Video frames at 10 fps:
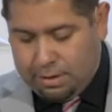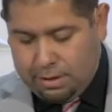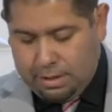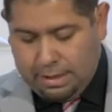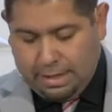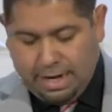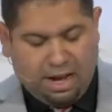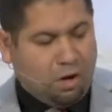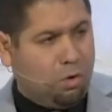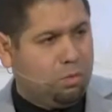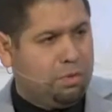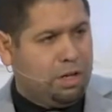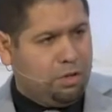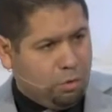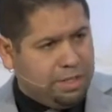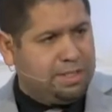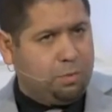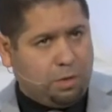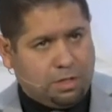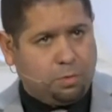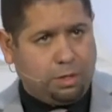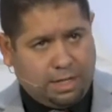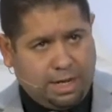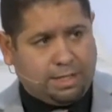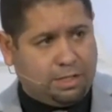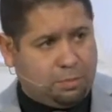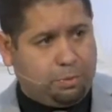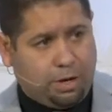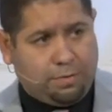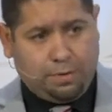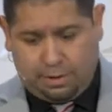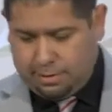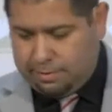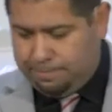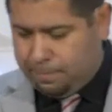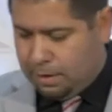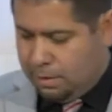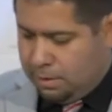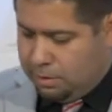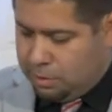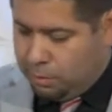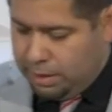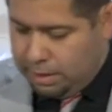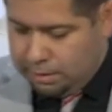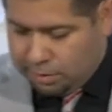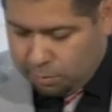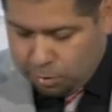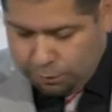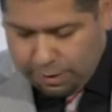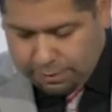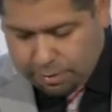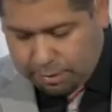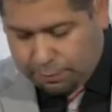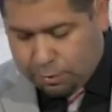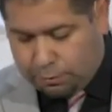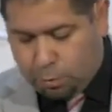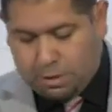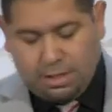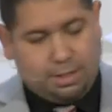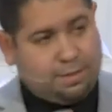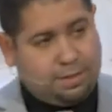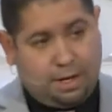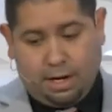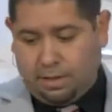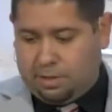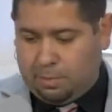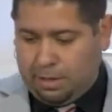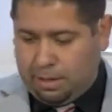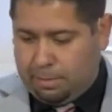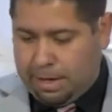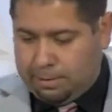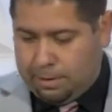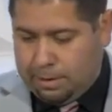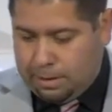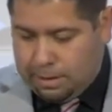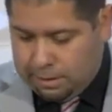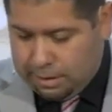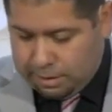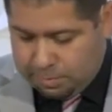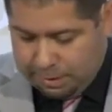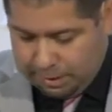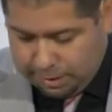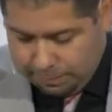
uh, how anointed ones were connected to prophets. So in Psalm 105, starting verse 14, this is God speaking about uh, God speaking here,